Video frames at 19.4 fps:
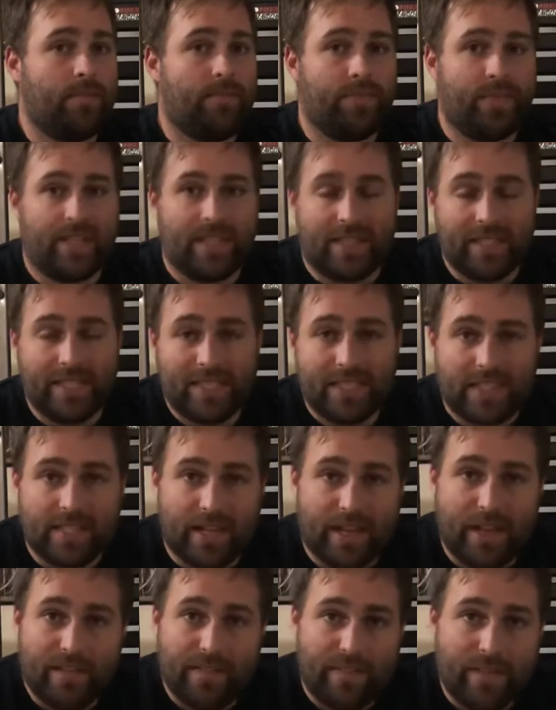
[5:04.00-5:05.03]
At least that
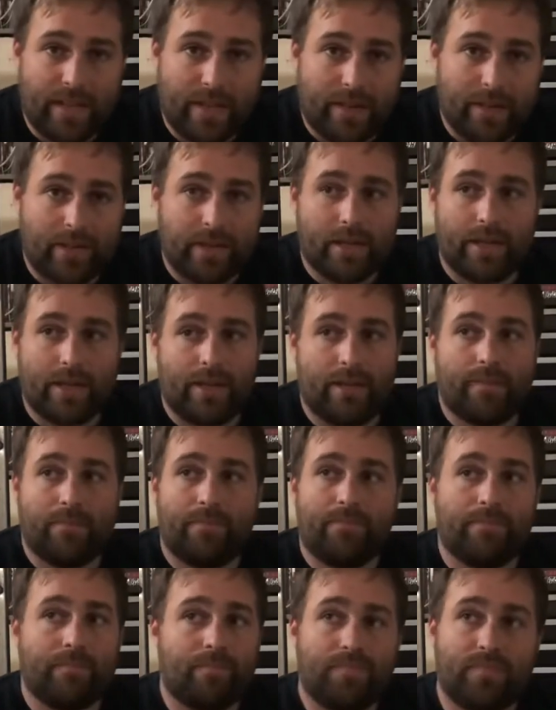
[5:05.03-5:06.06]
I found,
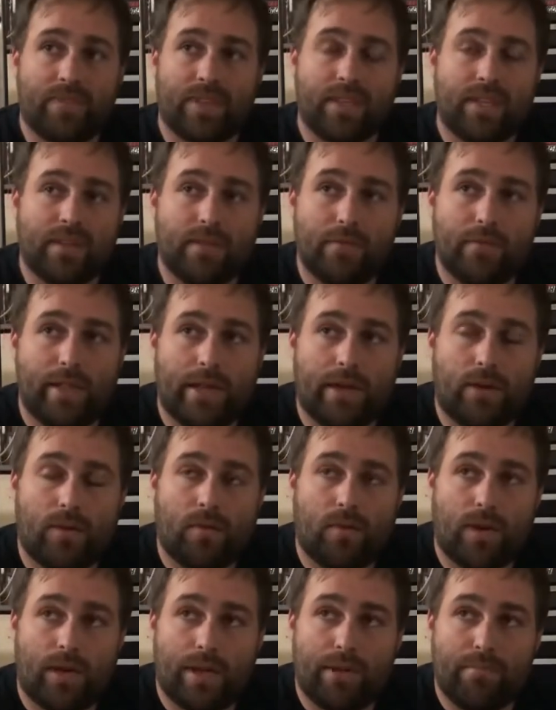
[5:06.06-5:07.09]
they don't
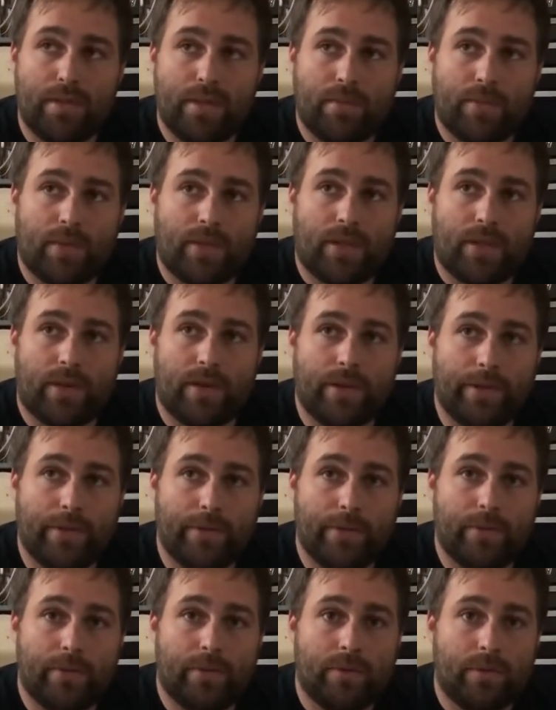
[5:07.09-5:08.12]
want people that are
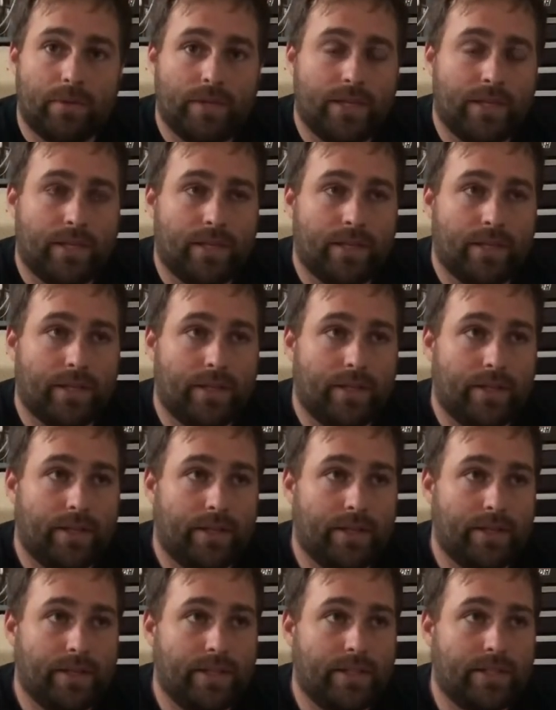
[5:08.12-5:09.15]
new in the
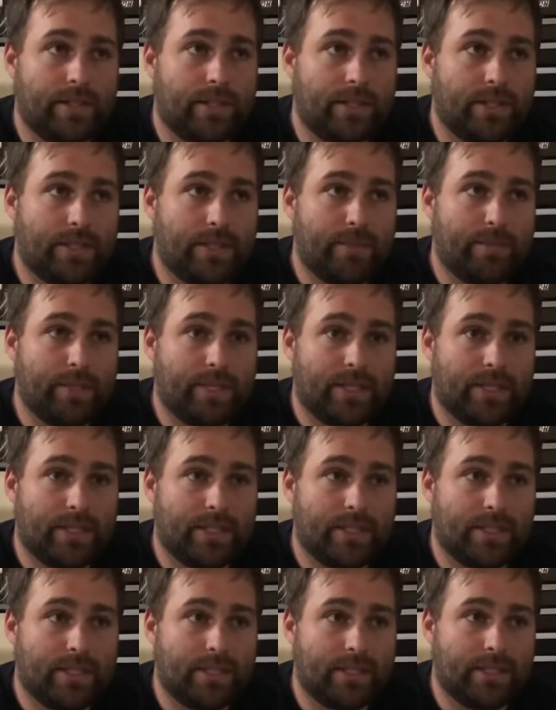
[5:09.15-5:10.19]
industry,
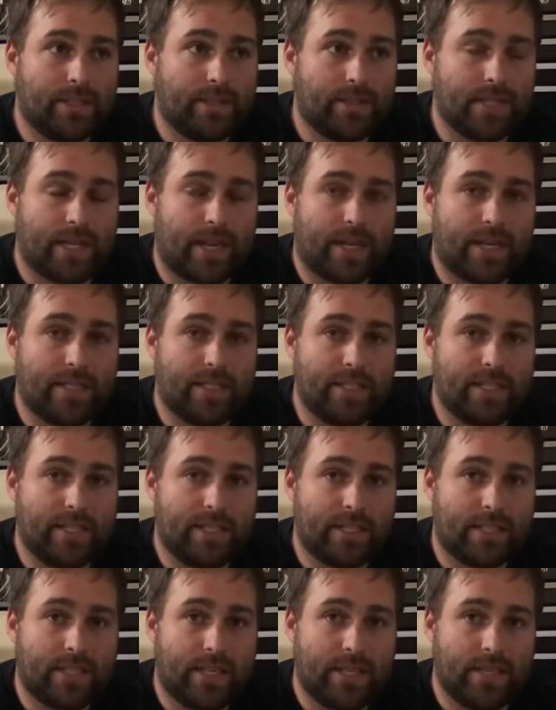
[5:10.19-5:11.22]
because there's a high
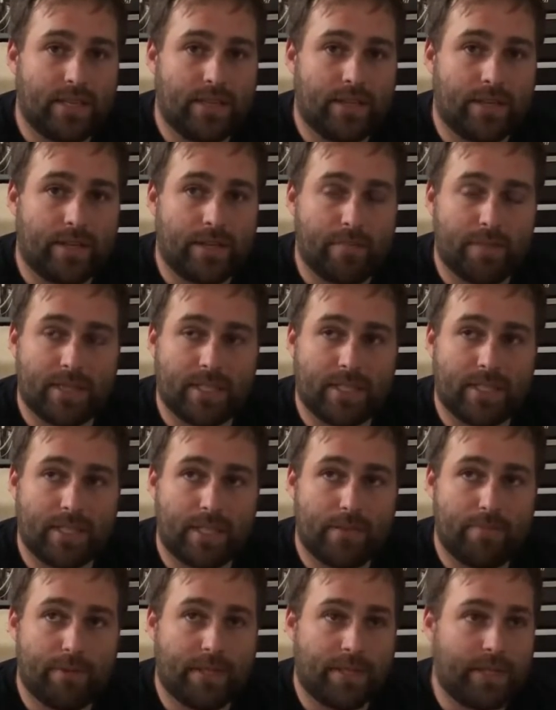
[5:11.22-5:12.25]
chance that you're gonna mess
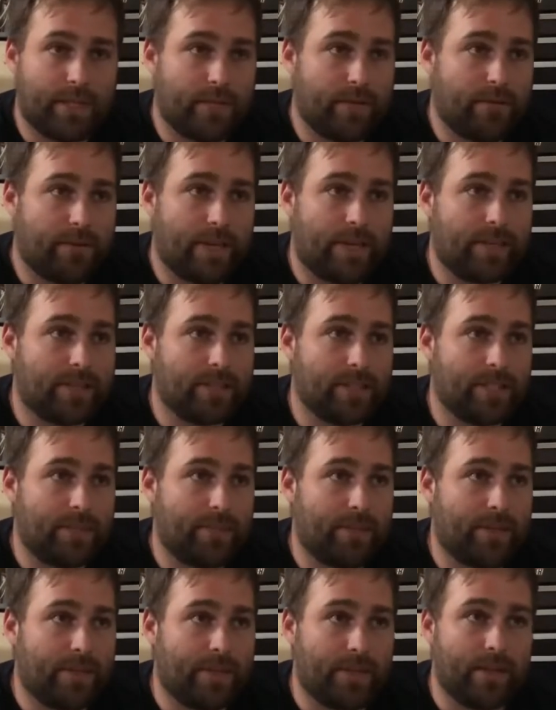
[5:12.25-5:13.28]
up and get in a wreck or
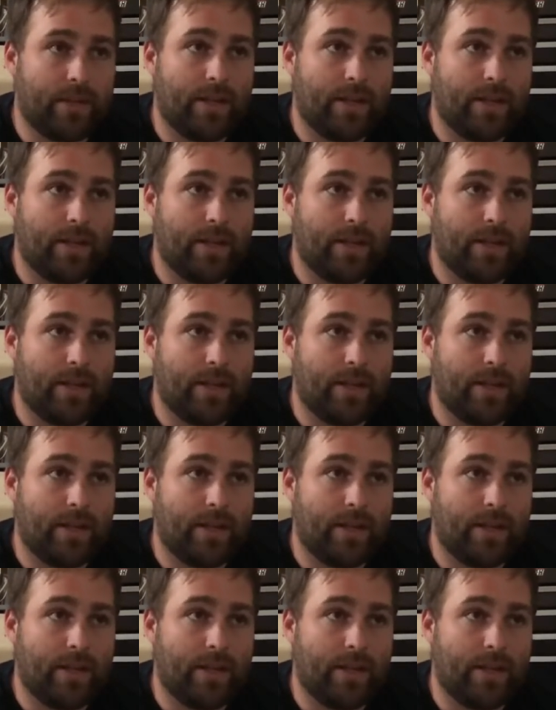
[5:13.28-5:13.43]
something, and